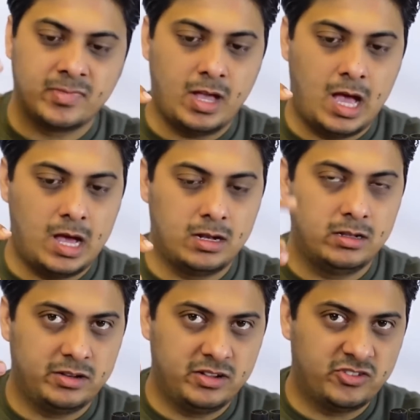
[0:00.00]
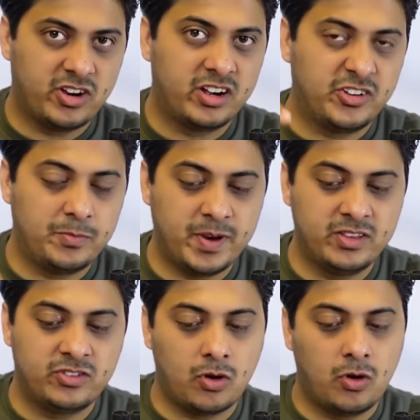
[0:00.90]
and the discharge
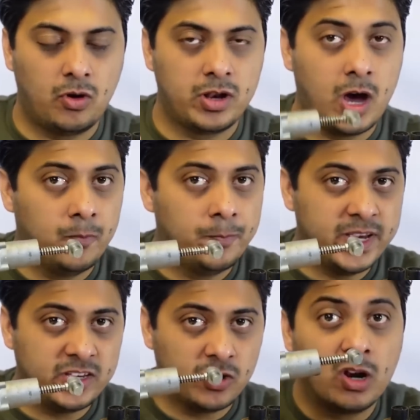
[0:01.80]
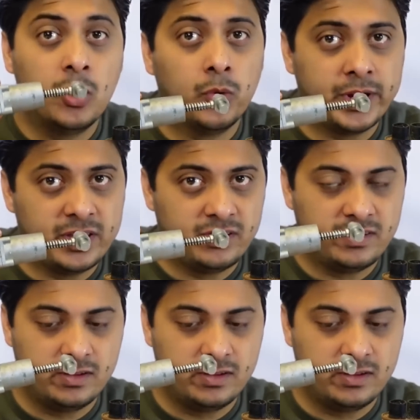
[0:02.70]
depends on how big your load is.